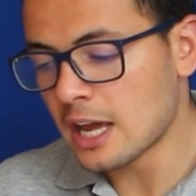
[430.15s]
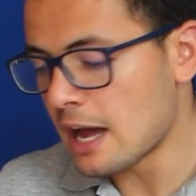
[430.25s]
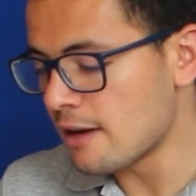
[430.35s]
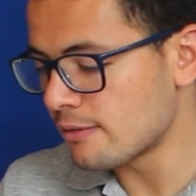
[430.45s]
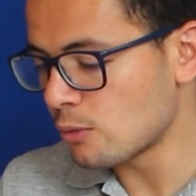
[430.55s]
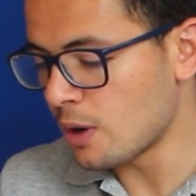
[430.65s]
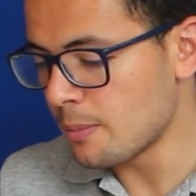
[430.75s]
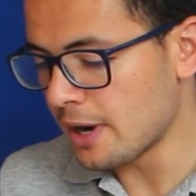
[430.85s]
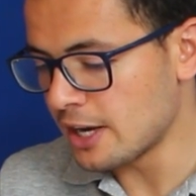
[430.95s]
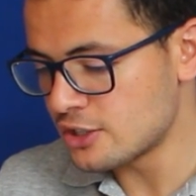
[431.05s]
have
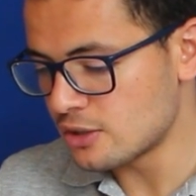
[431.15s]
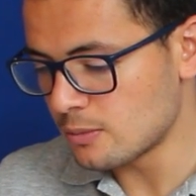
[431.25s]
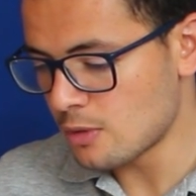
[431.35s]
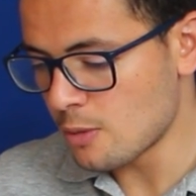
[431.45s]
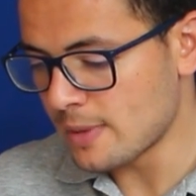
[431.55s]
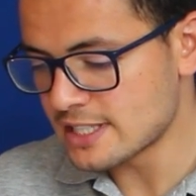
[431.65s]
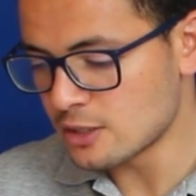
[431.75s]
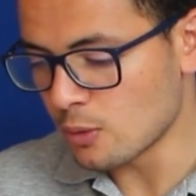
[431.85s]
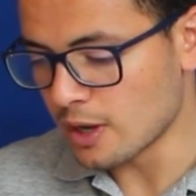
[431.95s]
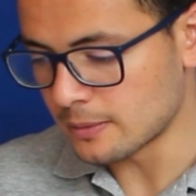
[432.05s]
one branch the
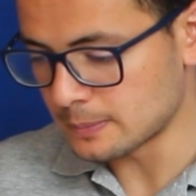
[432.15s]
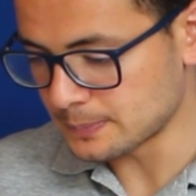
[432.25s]
master one